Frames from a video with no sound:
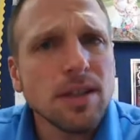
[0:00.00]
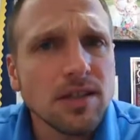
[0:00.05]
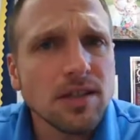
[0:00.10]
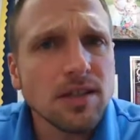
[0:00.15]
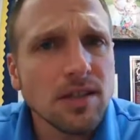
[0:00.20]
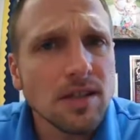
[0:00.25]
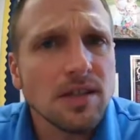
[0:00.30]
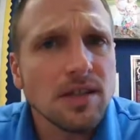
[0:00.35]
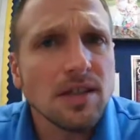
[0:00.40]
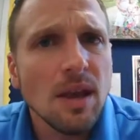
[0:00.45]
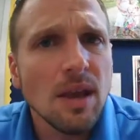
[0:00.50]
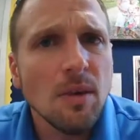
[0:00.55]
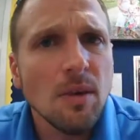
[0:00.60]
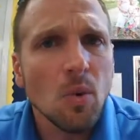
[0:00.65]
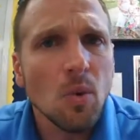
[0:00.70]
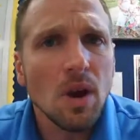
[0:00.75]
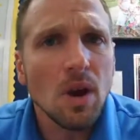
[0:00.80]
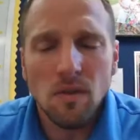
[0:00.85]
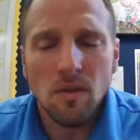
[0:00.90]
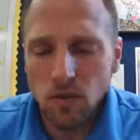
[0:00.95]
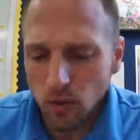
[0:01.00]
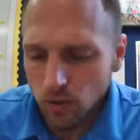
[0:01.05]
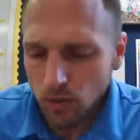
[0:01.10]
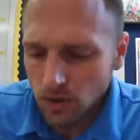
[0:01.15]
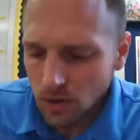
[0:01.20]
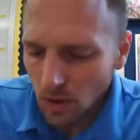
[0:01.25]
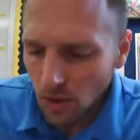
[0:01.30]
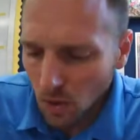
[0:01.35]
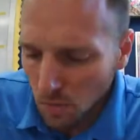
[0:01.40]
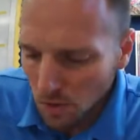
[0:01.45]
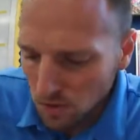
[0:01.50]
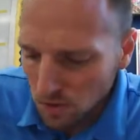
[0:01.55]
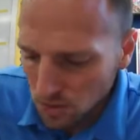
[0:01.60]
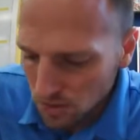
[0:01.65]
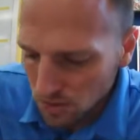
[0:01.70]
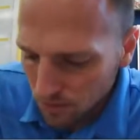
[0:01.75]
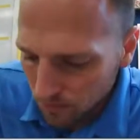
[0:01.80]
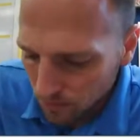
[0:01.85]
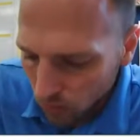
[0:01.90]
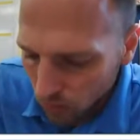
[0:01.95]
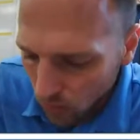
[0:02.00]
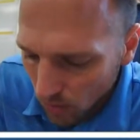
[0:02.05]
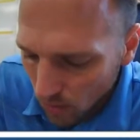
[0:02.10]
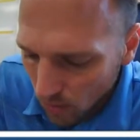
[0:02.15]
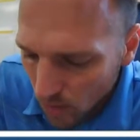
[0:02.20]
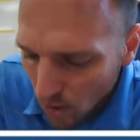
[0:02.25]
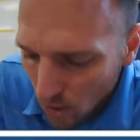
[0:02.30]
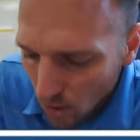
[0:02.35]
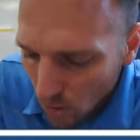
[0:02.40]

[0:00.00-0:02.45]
this the same way if it was slope-intercept form.